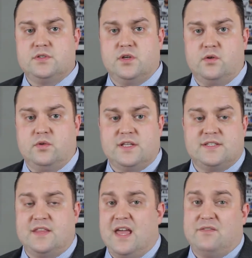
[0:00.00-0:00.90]
So let's
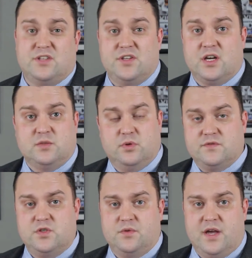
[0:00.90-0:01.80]
say they have a deductible
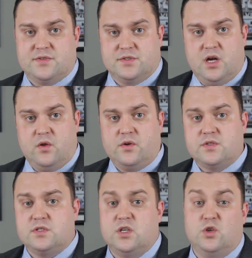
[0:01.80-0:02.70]
of $2,000.